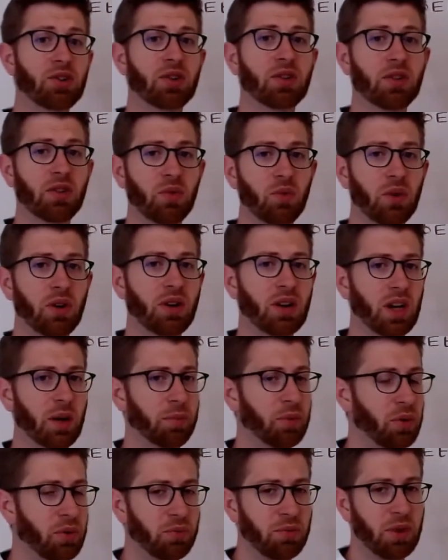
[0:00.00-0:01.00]
or workup, we would
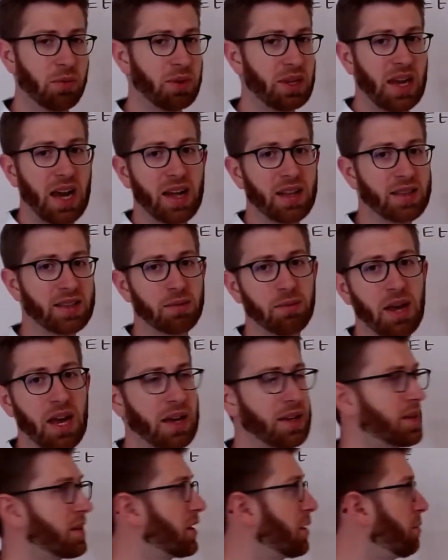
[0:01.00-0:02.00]
maybe add some acid
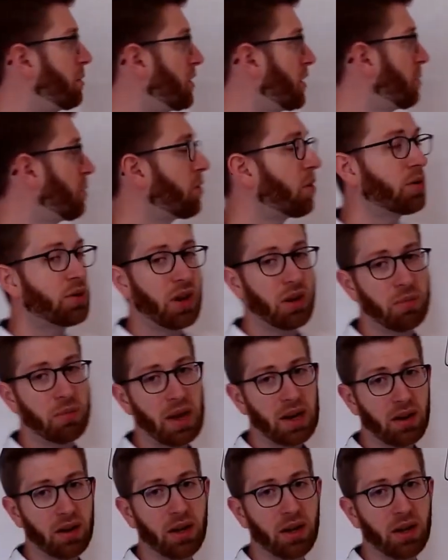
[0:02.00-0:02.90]
to put the proton back on.